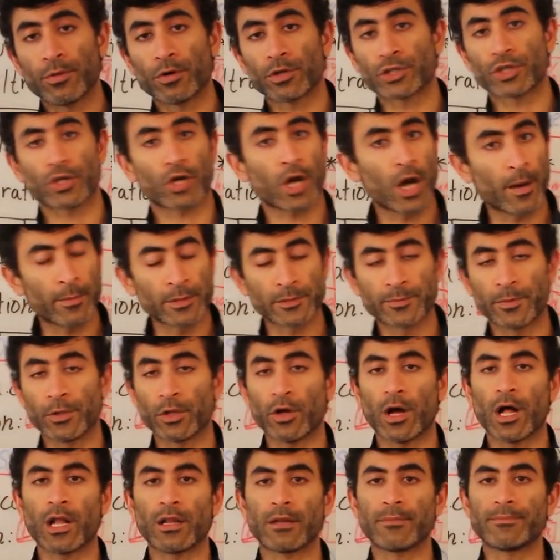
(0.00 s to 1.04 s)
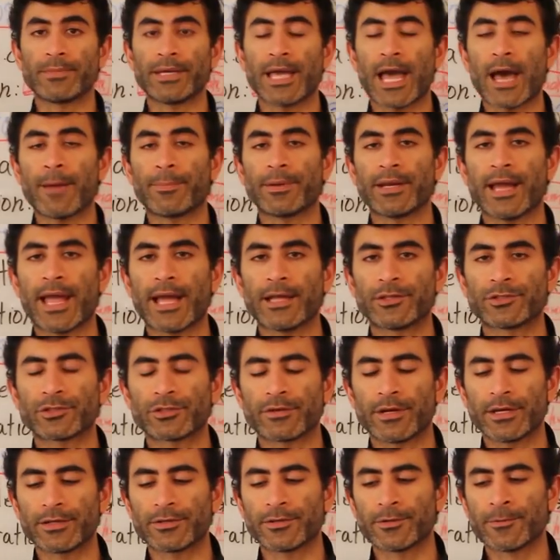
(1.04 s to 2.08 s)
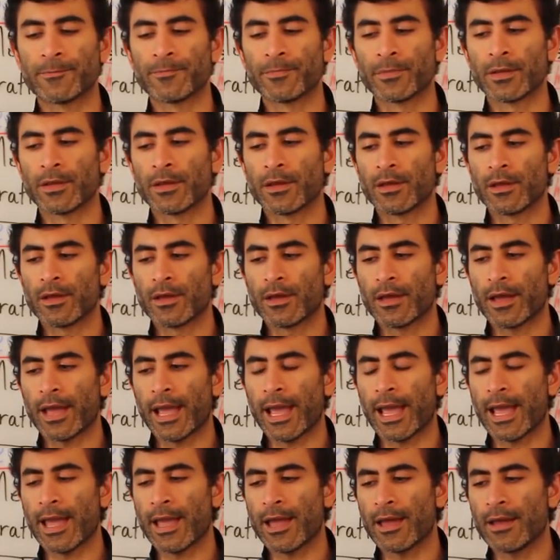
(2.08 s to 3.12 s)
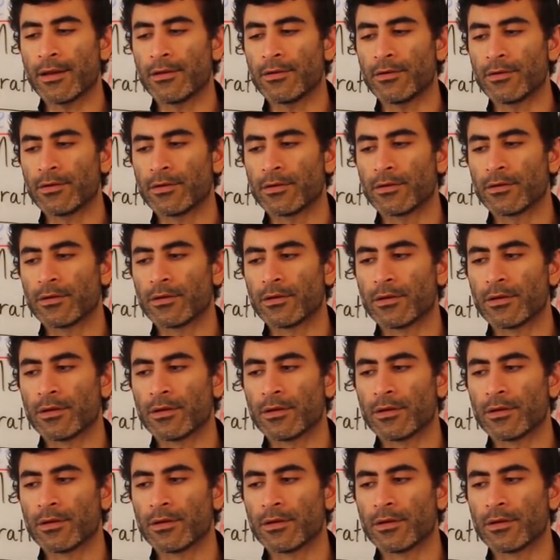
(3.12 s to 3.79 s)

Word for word: post your comments below, I'll be happy to answer it. And